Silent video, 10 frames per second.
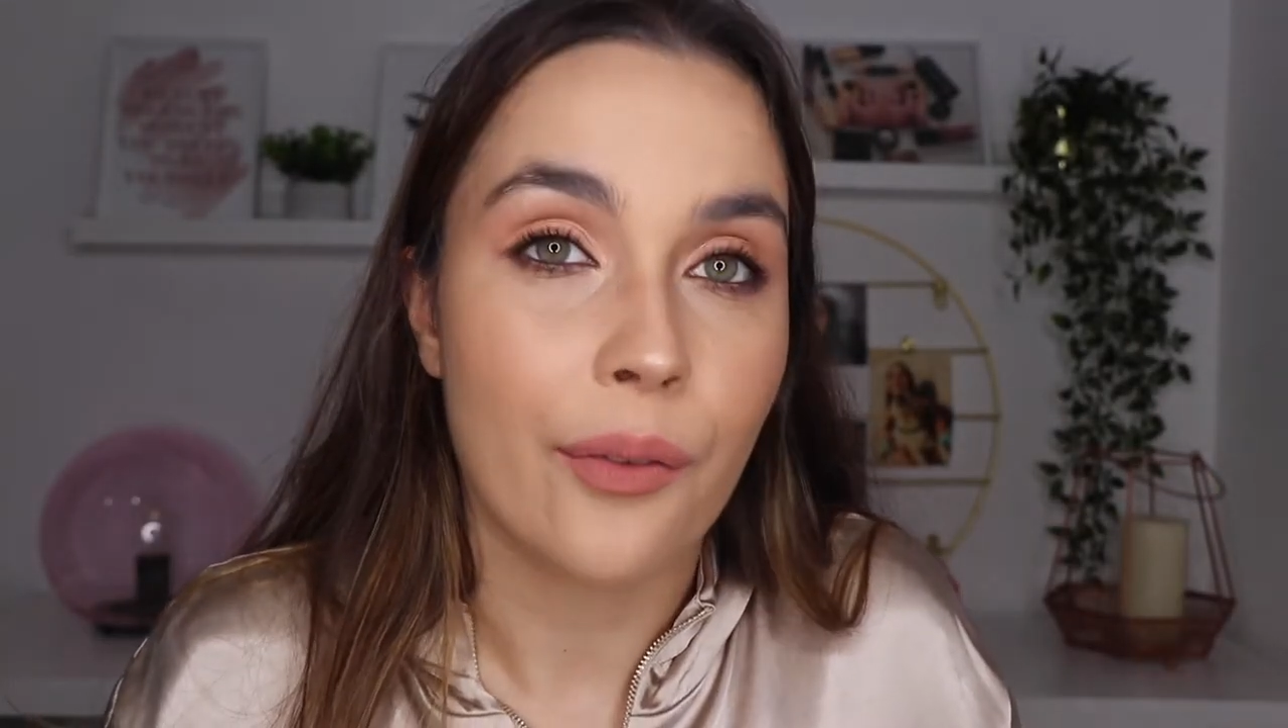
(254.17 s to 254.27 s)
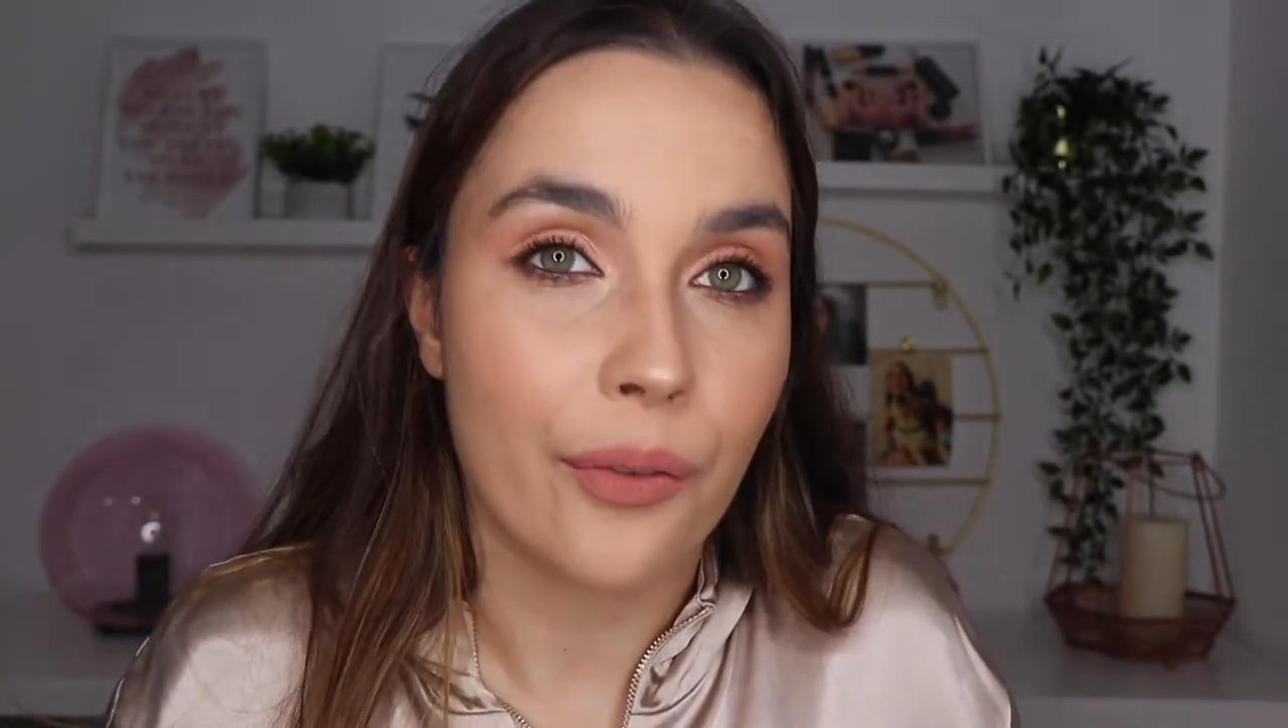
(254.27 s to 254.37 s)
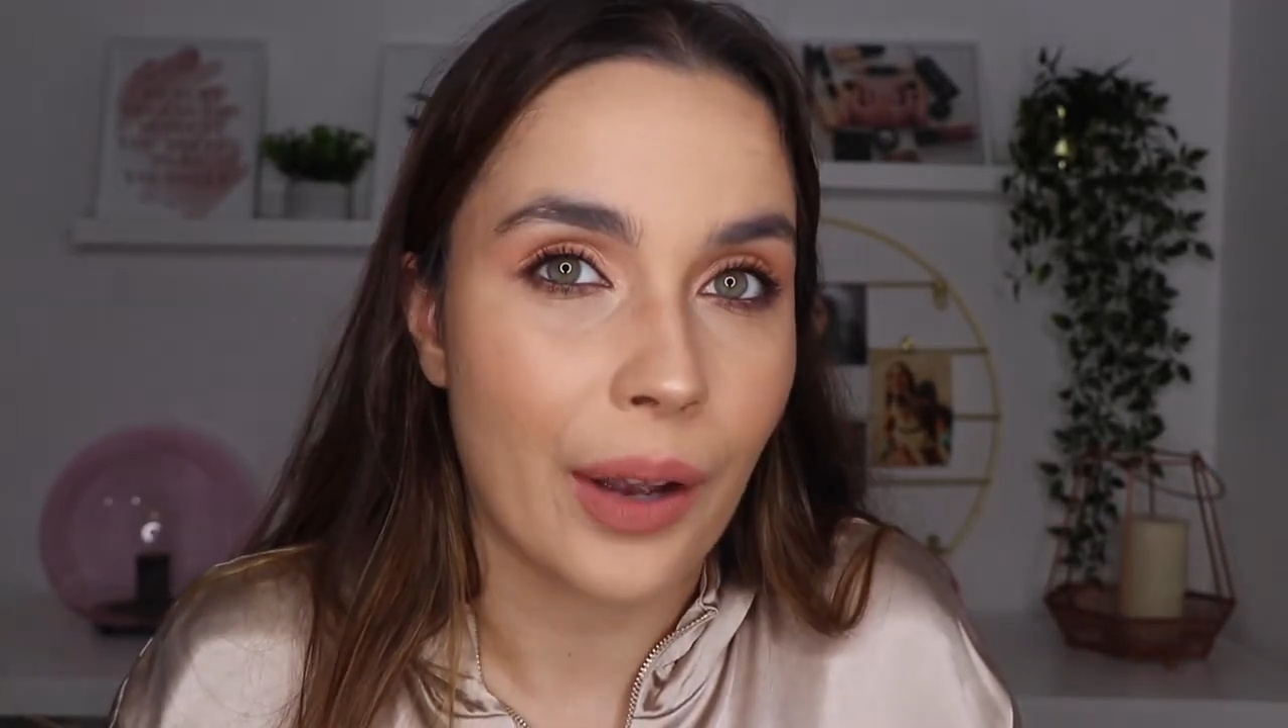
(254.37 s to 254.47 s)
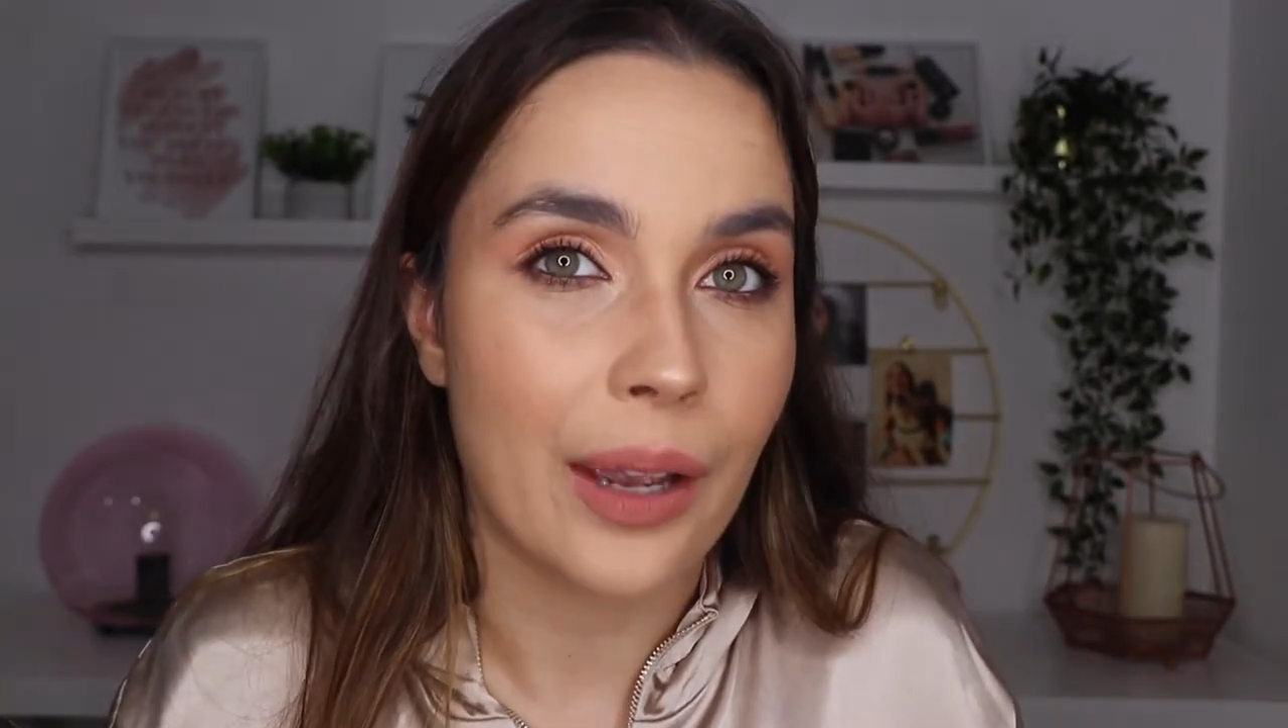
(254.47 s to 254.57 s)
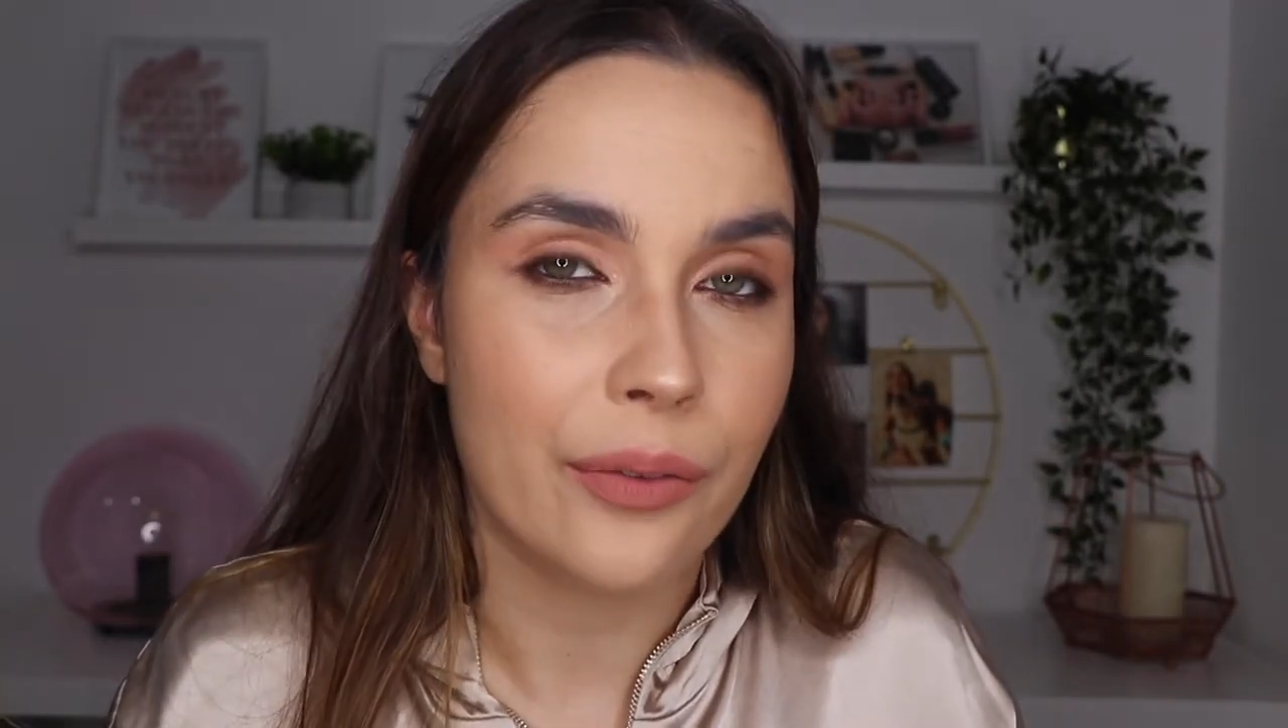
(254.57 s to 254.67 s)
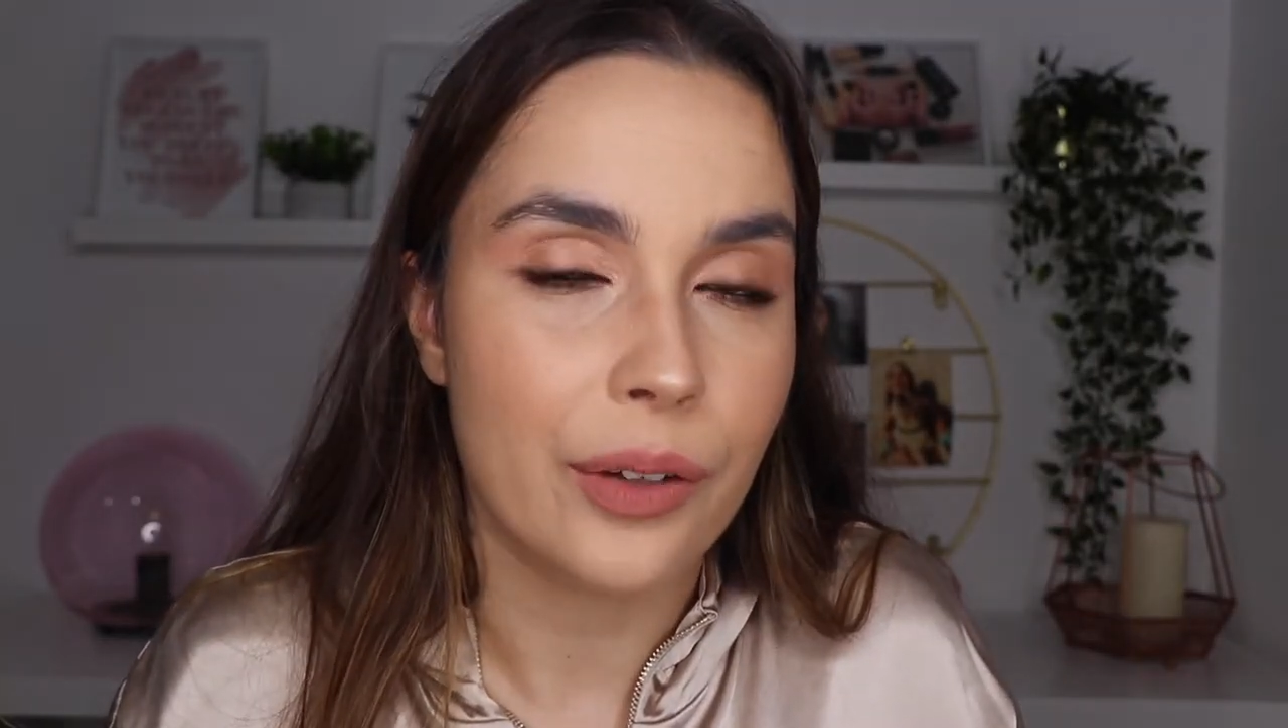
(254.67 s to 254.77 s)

5